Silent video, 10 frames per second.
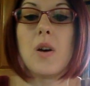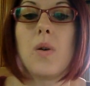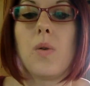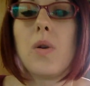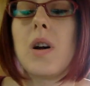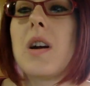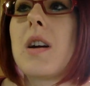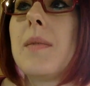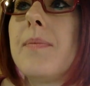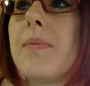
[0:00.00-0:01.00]

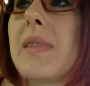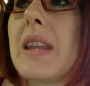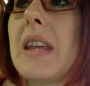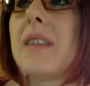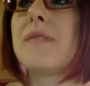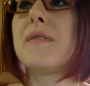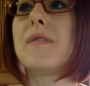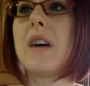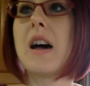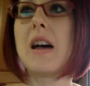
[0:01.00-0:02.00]
or if
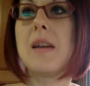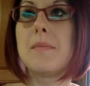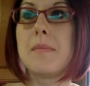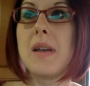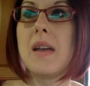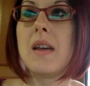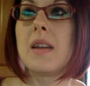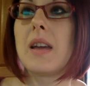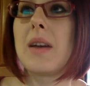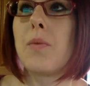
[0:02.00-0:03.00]
I'm
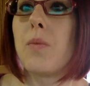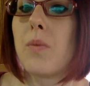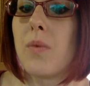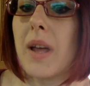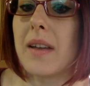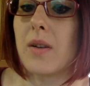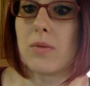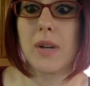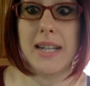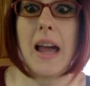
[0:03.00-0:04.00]
yeah, like oh,
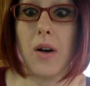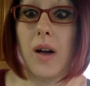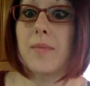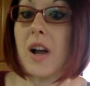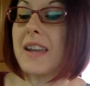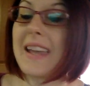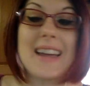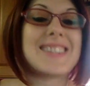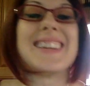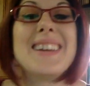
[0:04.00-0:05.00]
right now I'm rocking
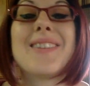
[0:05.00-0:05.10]
actually